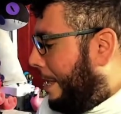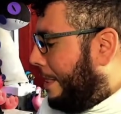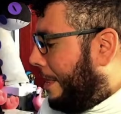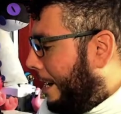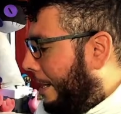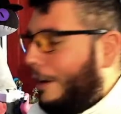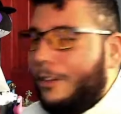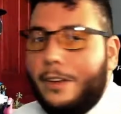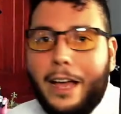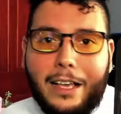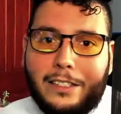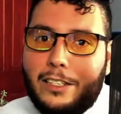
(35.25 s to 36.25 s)
that allow you
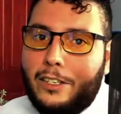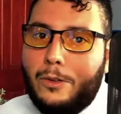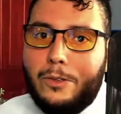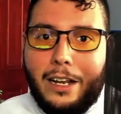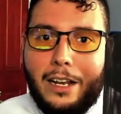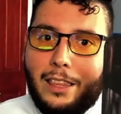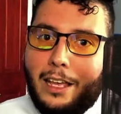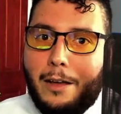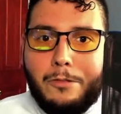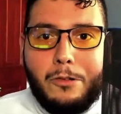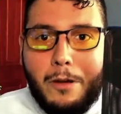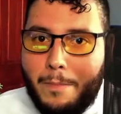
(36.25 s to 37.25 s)
guys to use anything
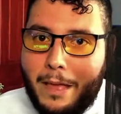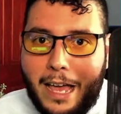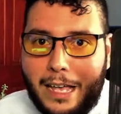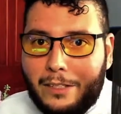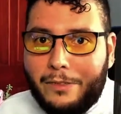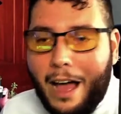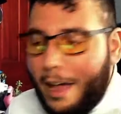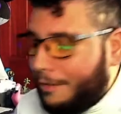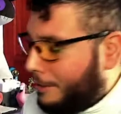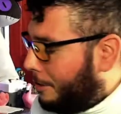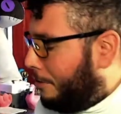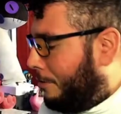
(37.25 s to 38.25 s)
up to a
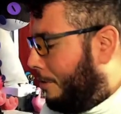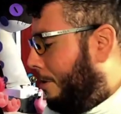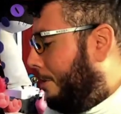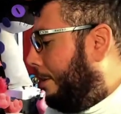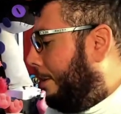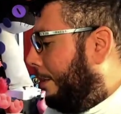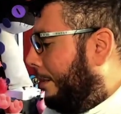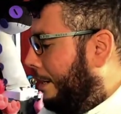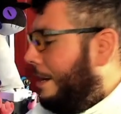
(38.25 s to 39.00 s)
PS5 controller,